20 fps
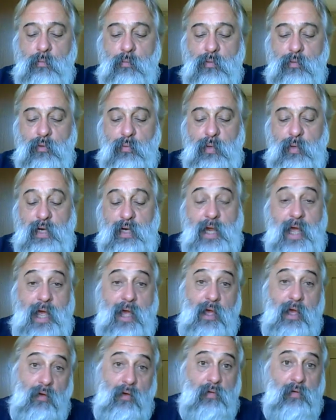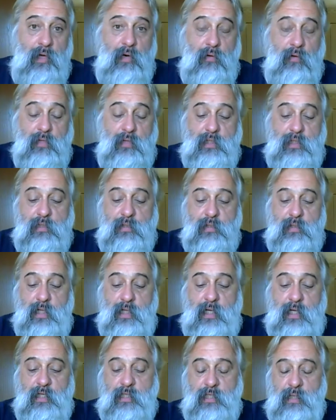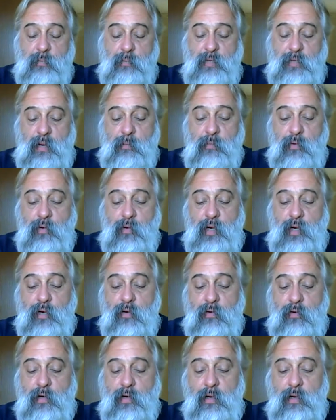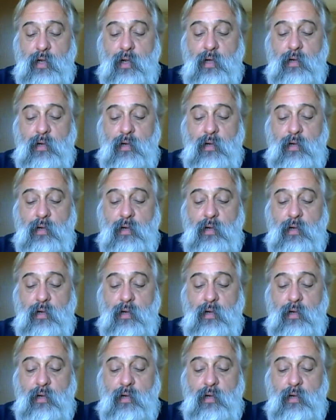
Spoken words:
between now, you know, this end of September here, and